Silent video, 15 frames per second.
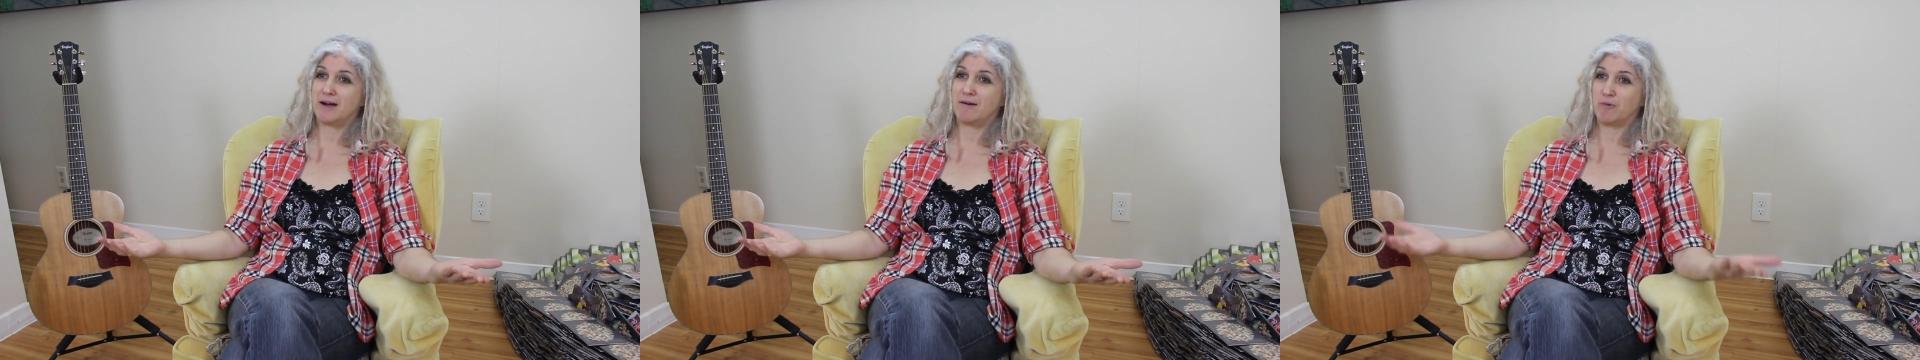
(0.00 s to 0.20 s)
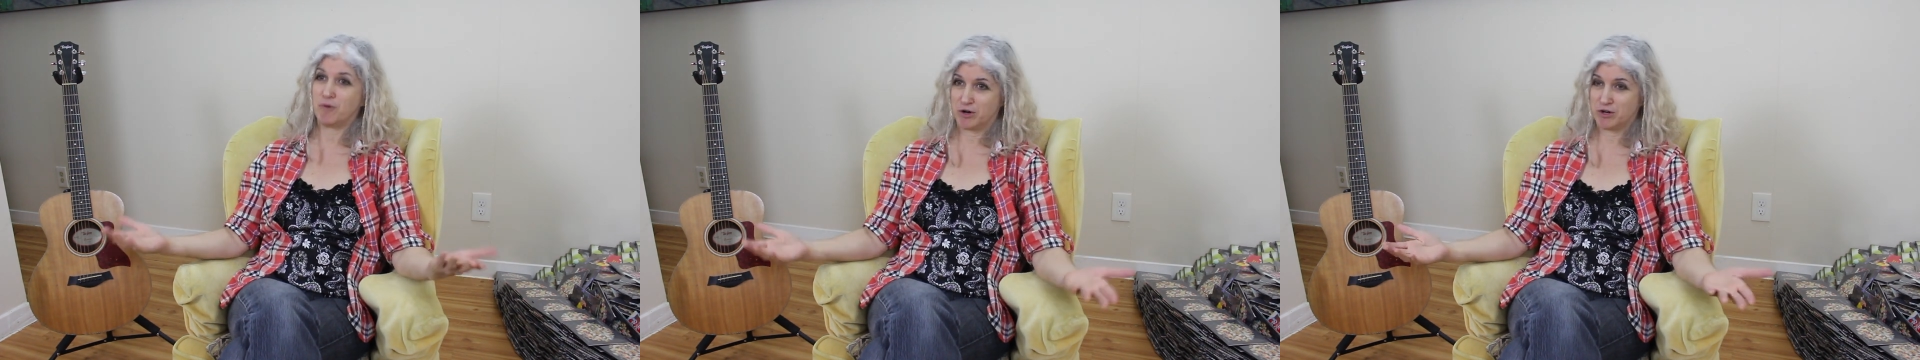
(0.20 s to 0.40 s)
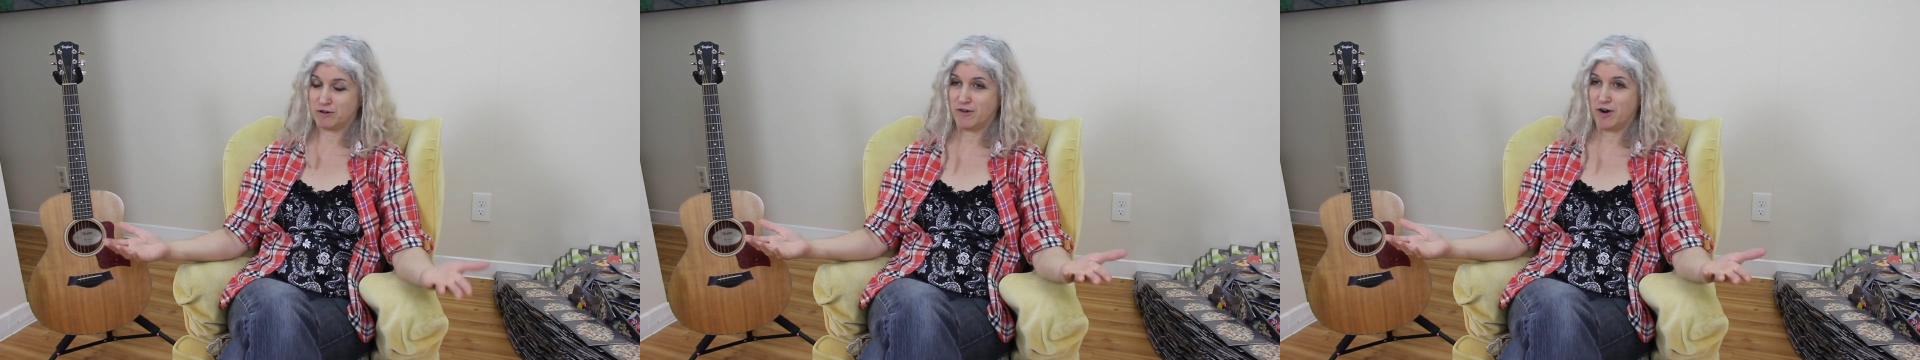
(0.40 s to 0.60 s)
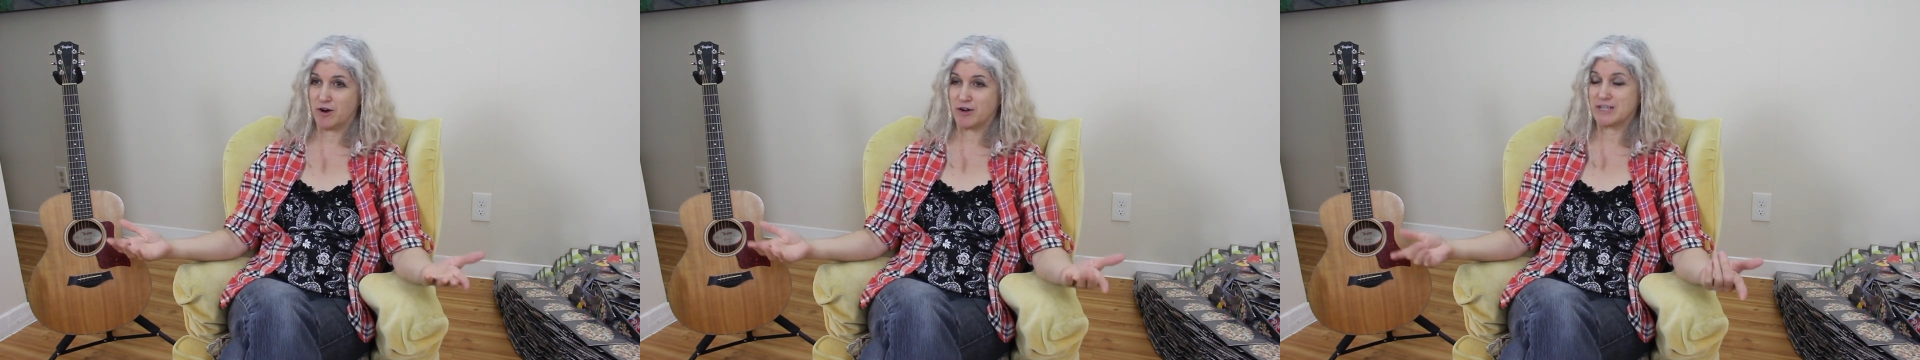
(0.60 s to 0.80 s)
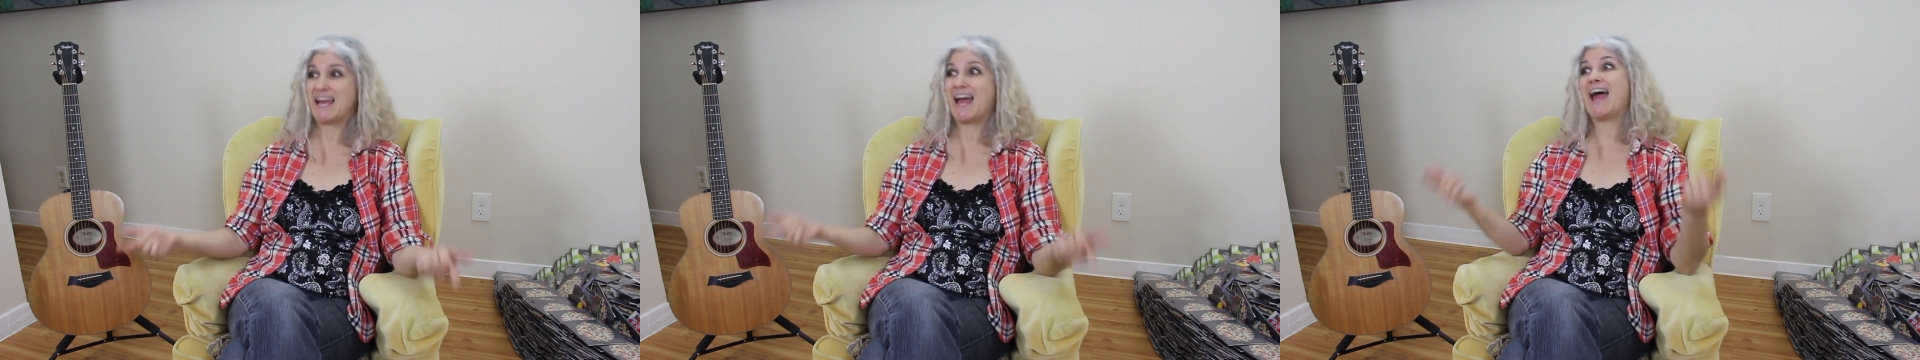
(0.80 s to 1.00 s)
work of
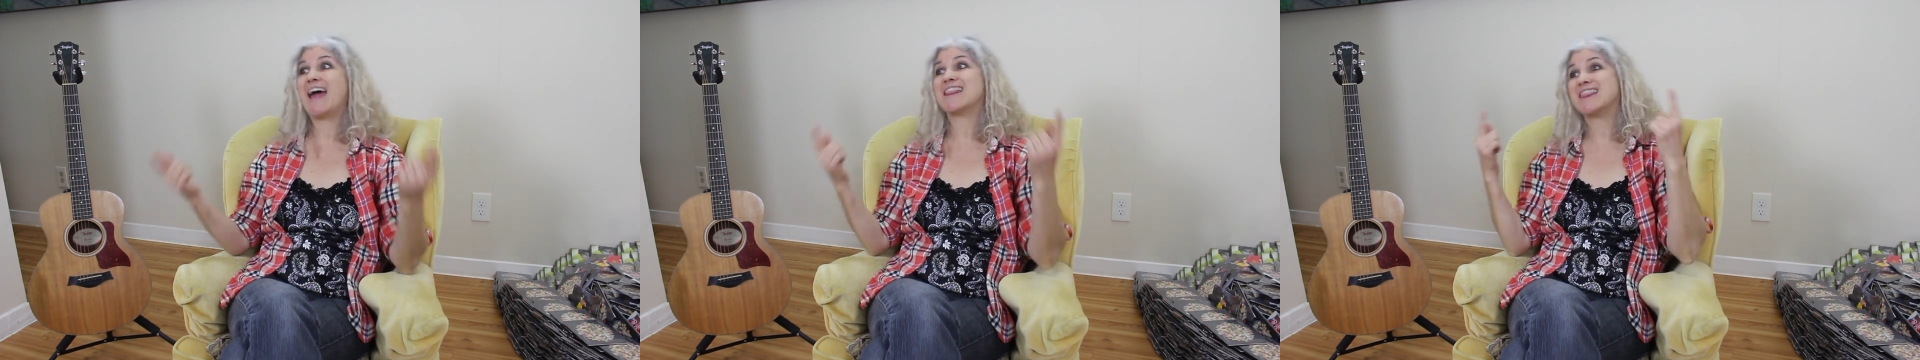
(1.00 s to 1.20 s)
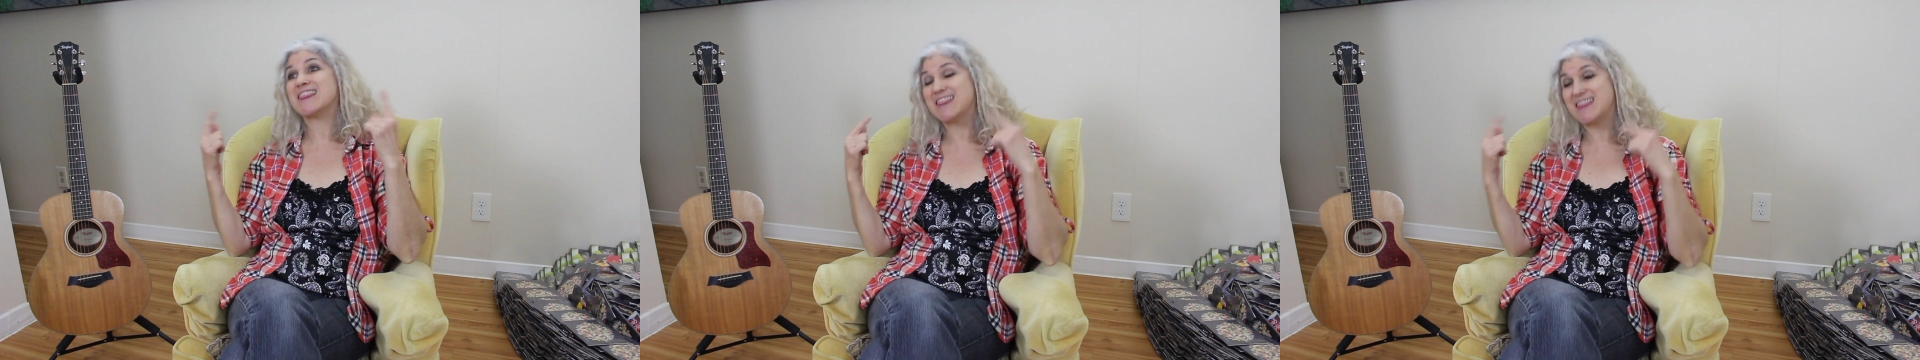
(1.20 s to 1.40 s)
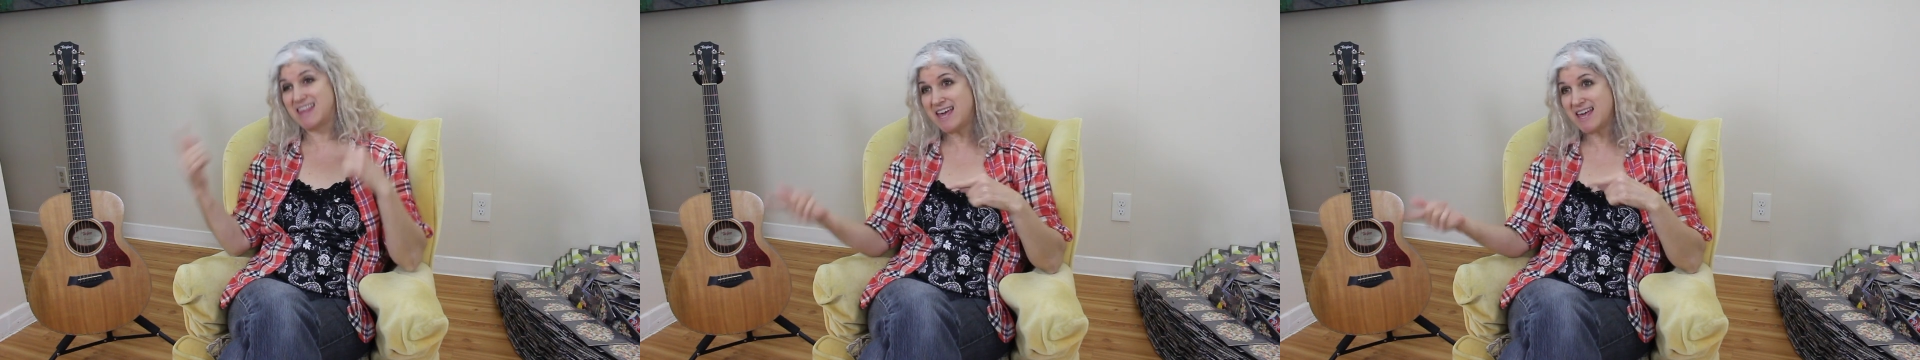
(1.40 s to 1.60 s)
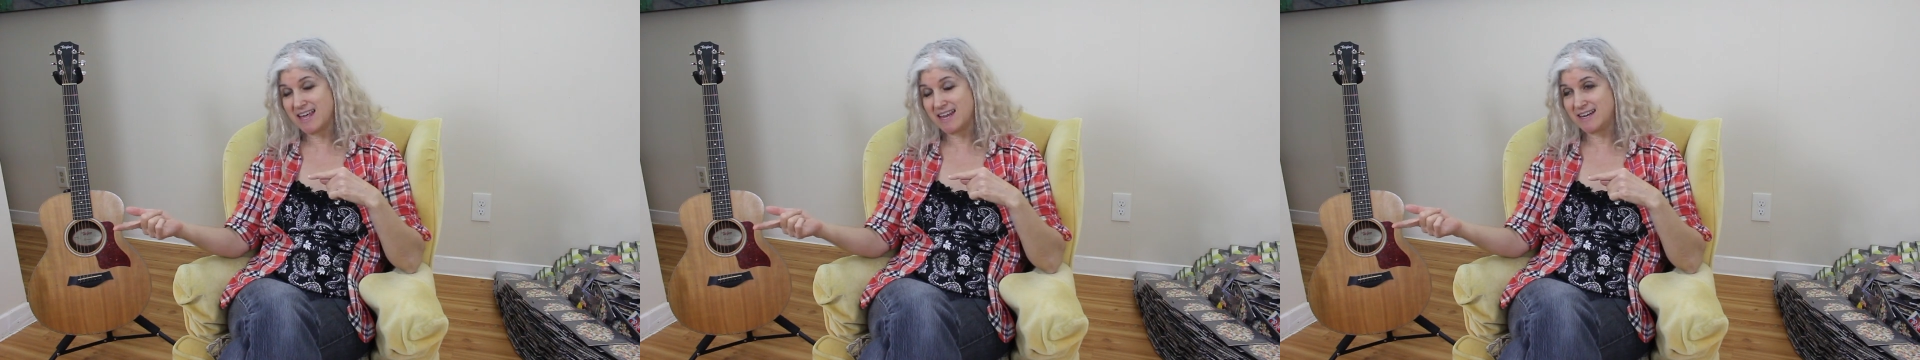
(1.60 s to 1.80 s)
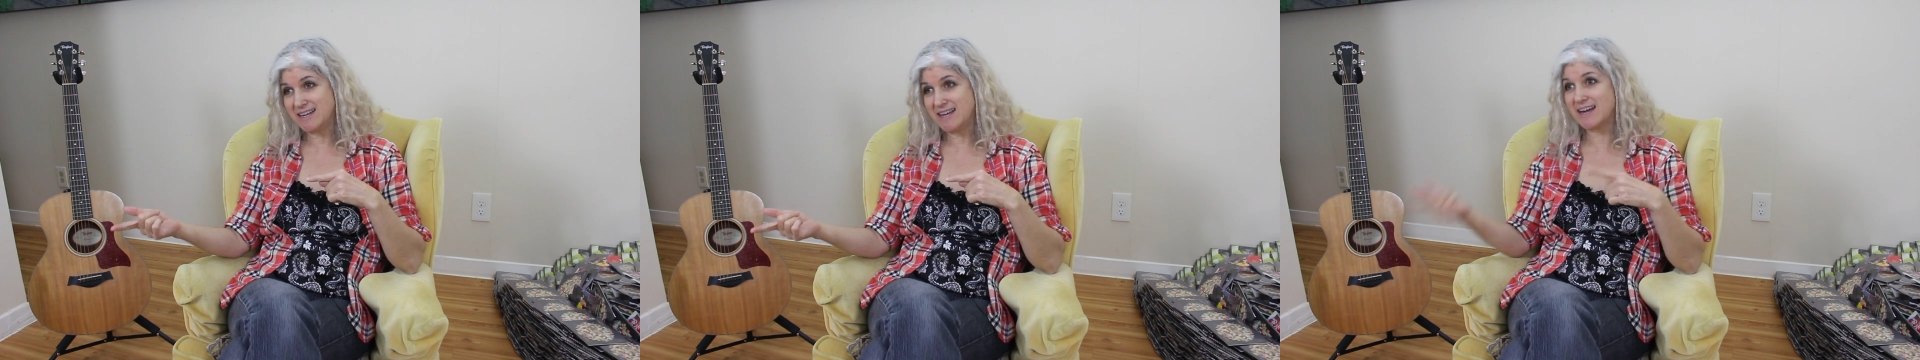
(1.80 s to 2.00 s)
art. And
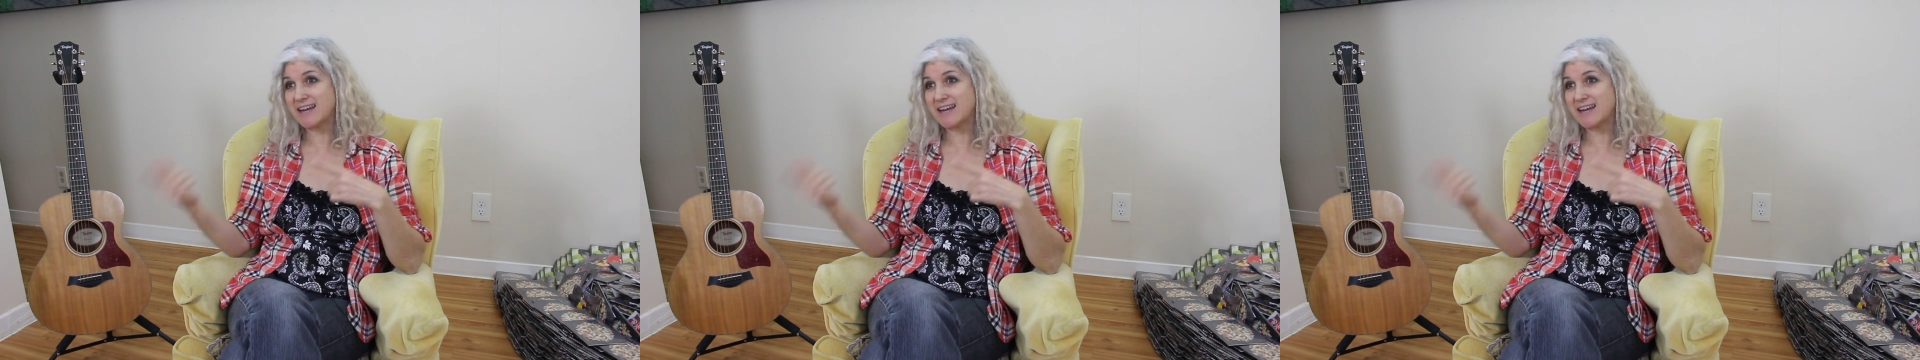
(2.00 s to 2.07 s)
then